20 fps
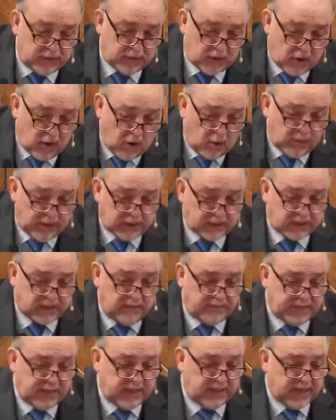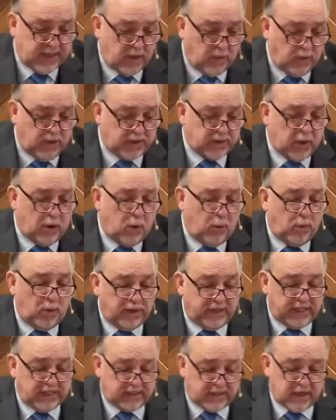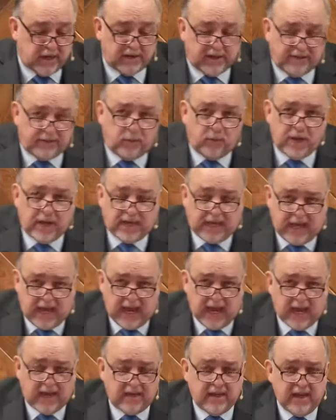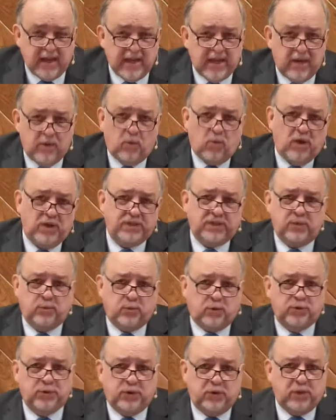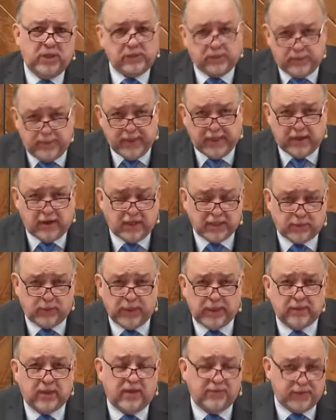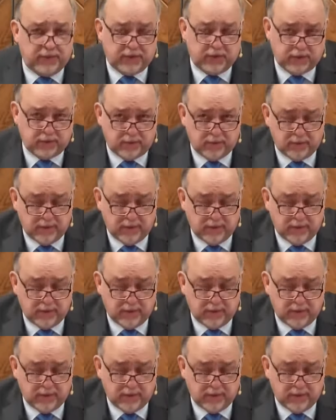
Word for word: always something that was, oh, we'll get there if we can. It wasn't, we'll do it because we love to.